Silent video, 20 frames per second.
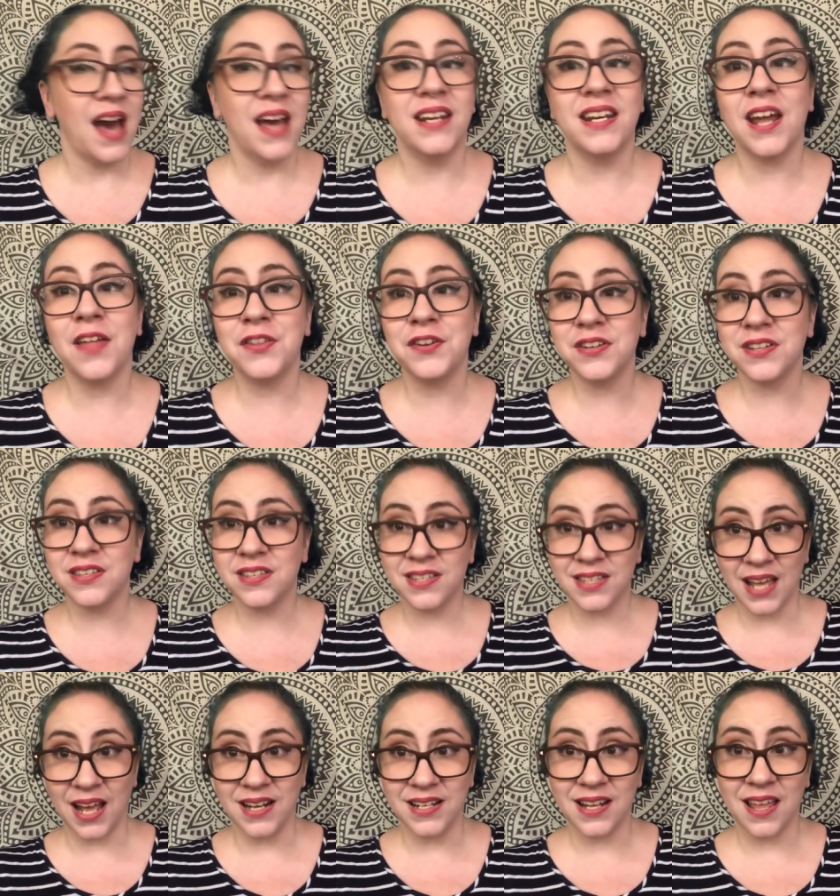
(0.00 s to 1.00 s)
Another
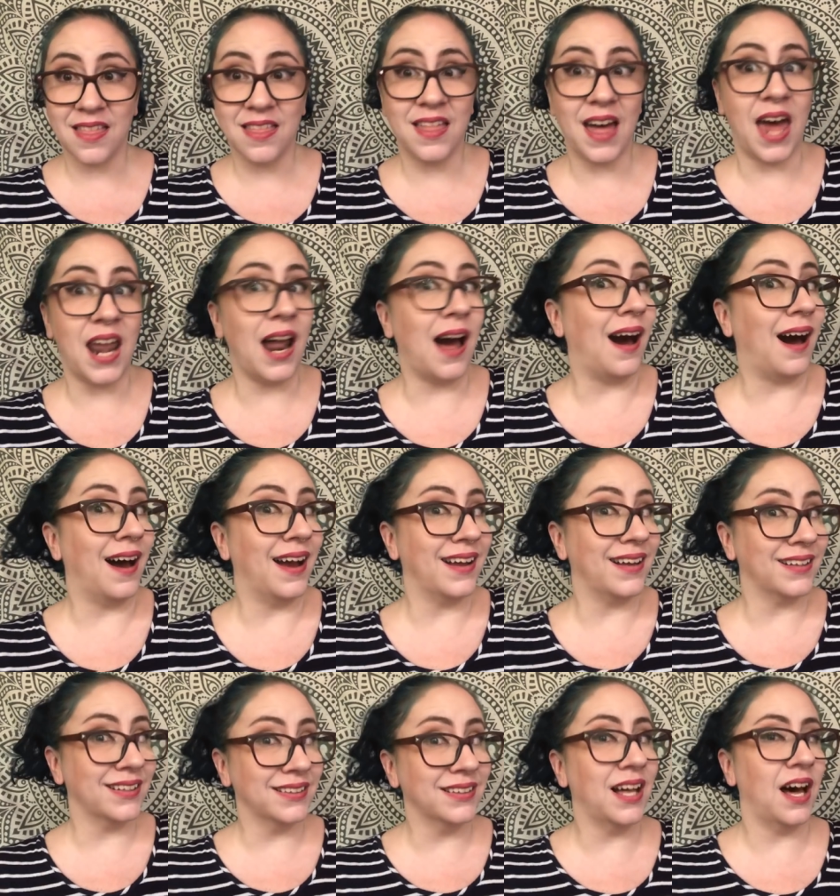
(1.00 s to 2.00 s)
scent that
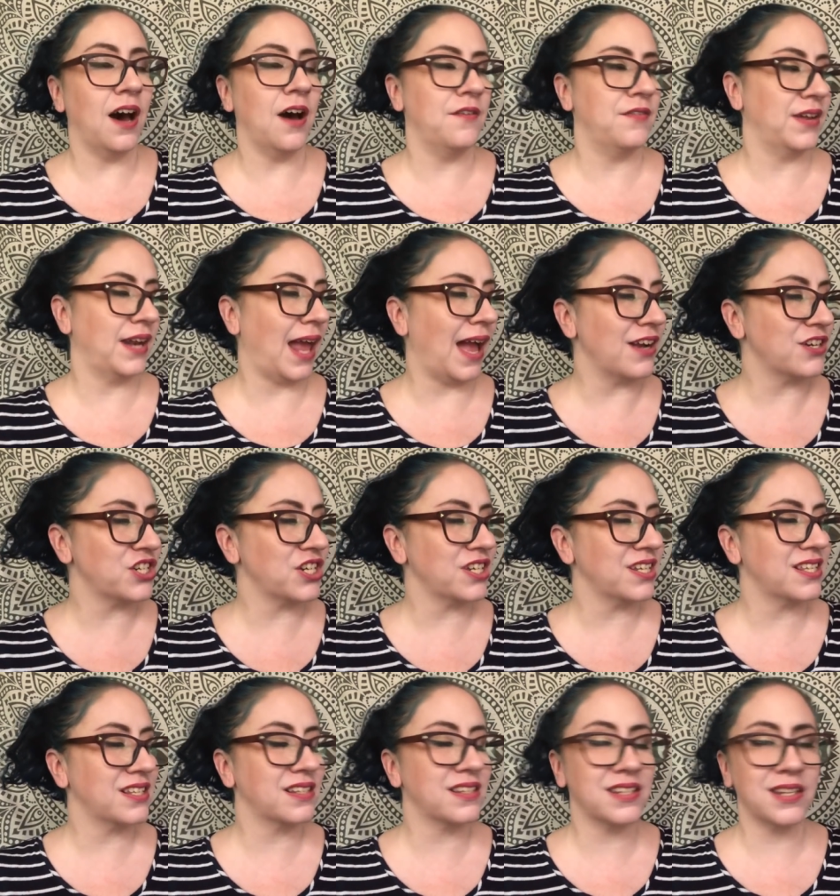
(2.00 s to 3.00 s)
I love, and actually
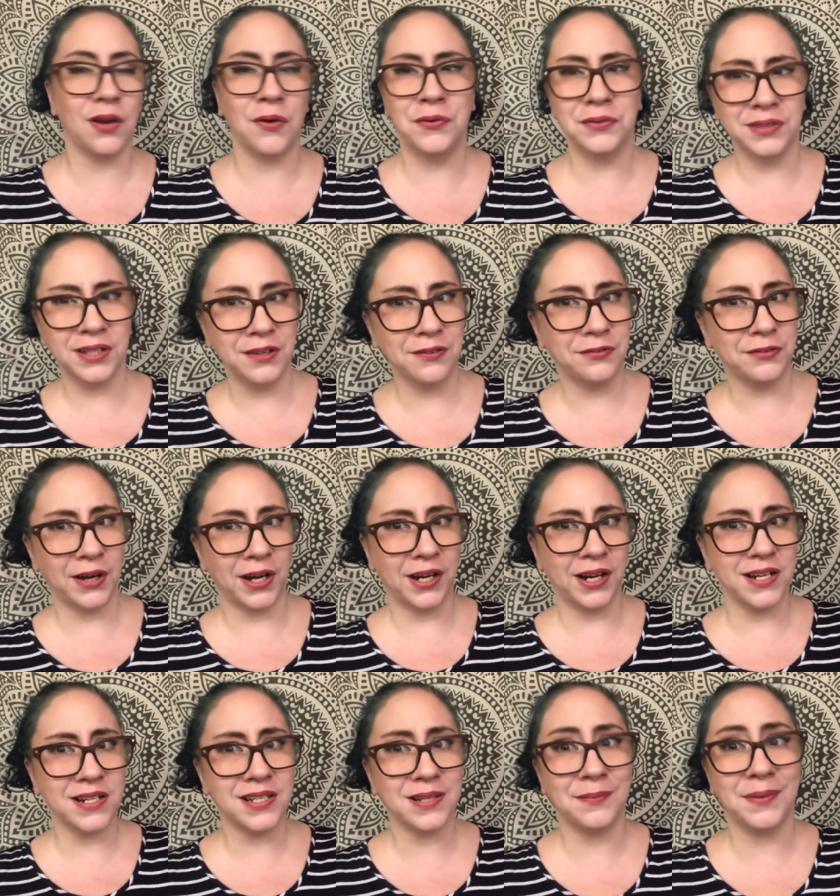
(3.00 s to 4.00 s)
this is the only
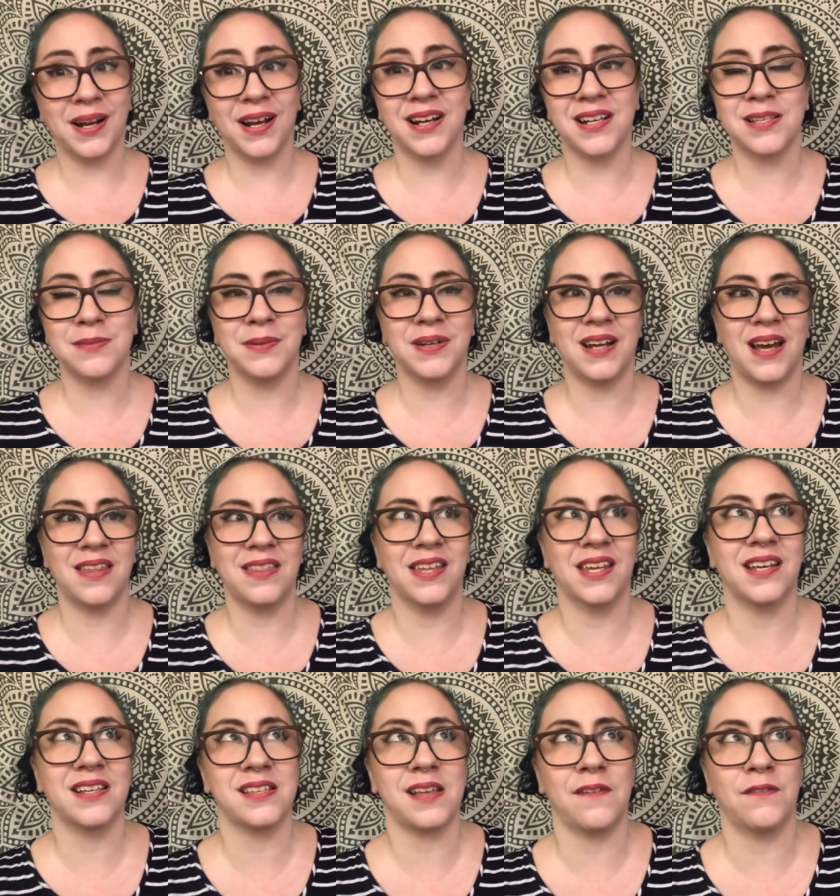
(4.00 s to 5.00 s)
fragrance that my husband I
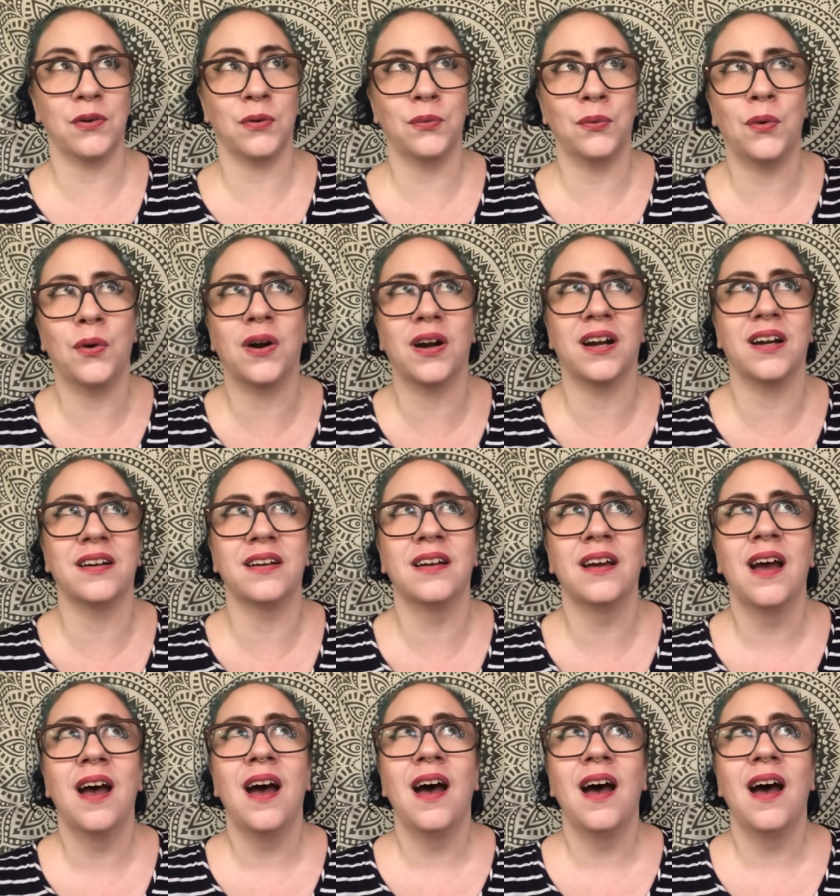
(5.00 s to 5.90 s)
think has ever worn,